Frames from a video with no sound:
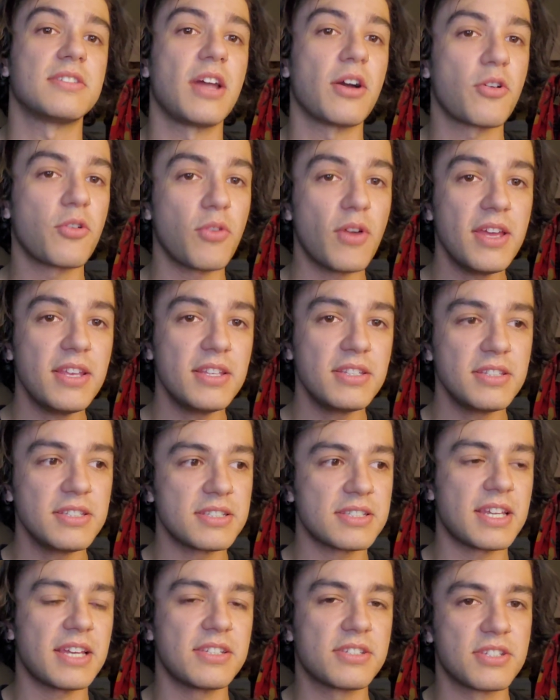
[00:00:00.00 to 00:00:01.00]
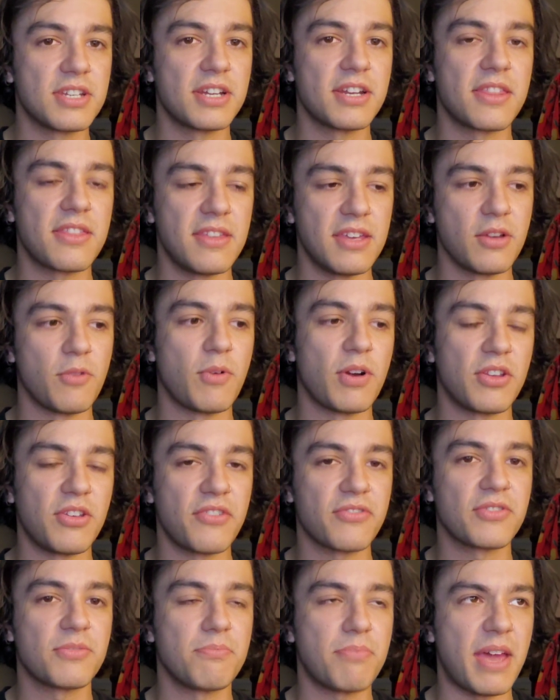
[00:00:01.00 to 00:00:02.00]
Now, Craigslist has done a thing where you
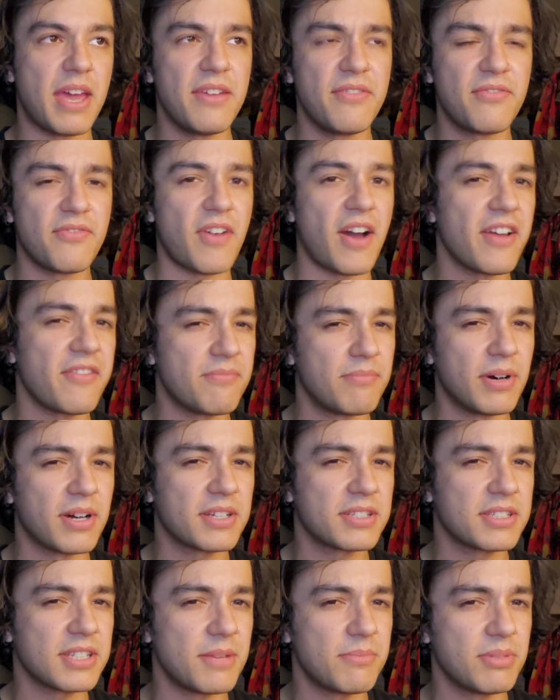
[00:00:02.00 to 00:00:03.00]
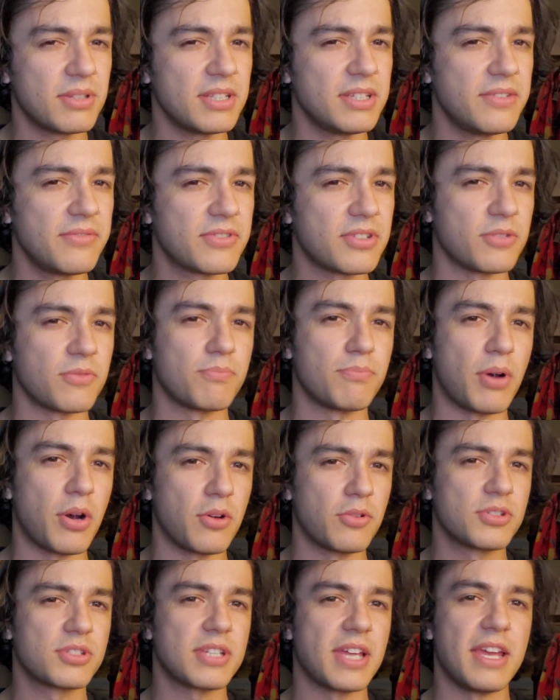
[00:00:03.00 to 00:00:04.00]
have to pay $5, I believe, to
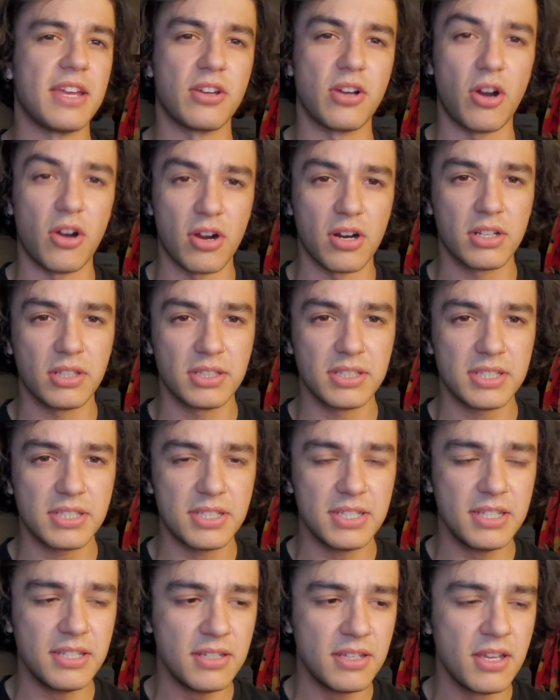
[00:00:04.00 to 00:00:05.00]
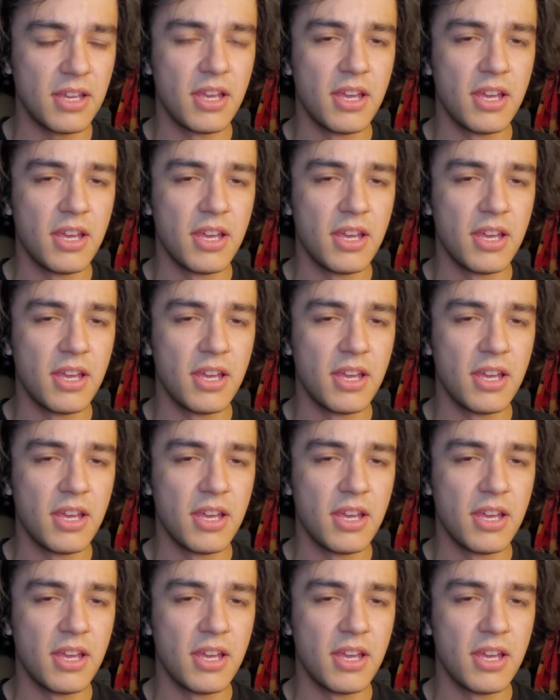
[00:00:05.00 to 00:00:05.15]
post a car listing.